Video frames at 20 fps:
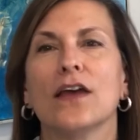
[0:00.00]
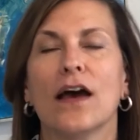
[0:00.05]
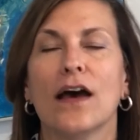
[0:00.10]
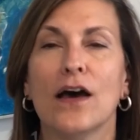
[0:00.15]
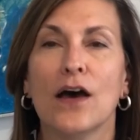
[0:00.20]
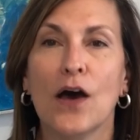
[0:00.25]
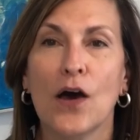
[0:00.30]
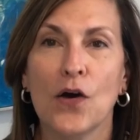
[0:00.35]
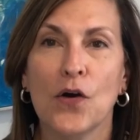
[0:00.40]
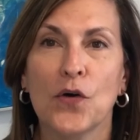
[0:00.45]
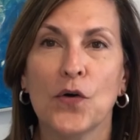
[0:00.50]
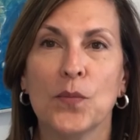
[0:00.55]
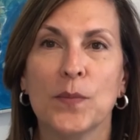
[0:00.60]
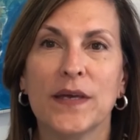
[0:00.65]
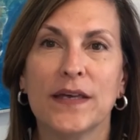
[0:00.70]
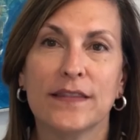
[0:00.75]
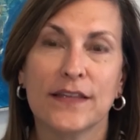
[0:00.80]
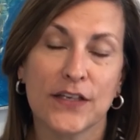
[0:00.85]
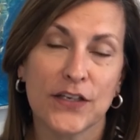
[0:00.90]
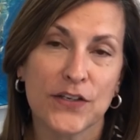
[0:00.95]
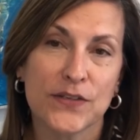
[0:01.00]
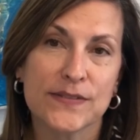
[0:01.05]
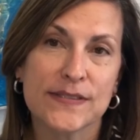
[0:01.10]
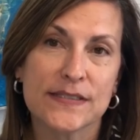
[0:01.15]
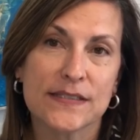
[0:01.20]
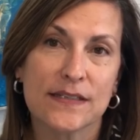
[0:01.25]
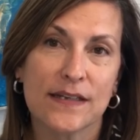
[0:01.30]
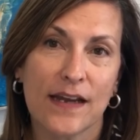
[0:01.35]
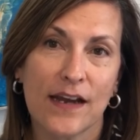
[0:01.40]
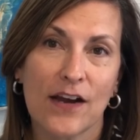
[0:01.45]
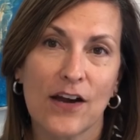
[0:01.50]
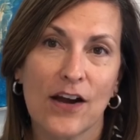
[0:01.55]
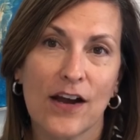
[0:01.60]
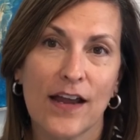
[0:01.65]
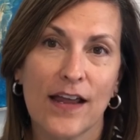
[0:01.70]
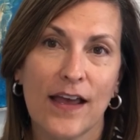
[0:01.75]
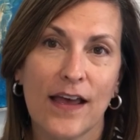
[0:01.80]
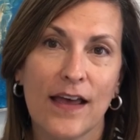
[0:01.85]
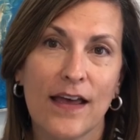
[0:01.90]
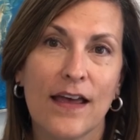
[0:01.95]
a home in the Houston
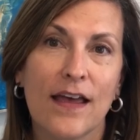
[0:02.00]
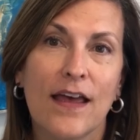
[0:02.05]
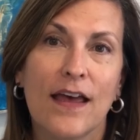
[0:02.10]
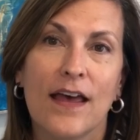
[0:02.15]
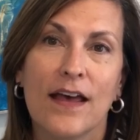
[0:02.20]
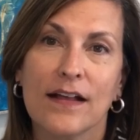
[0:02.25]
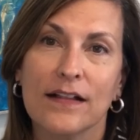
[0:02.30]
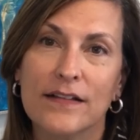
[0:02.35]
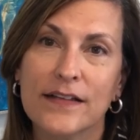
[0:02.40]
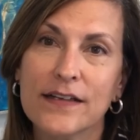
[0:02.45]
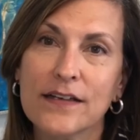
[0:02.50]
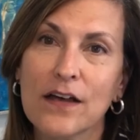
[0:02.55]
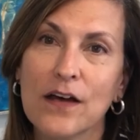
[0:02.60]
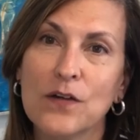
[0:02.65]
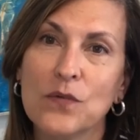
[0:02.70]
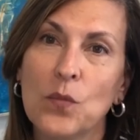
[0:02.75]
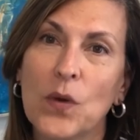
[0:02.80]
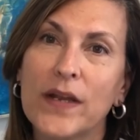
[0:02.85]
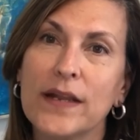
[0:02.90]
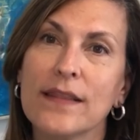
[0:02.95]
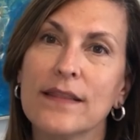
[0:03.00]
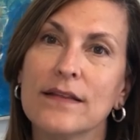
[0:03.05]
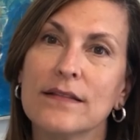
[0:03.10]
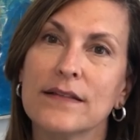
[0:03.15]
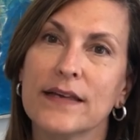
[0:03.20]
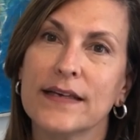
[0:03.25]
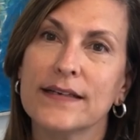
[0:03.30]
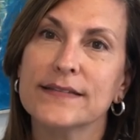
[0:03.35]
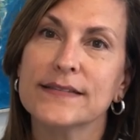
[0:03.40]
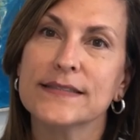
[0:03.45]
area, click on one of the links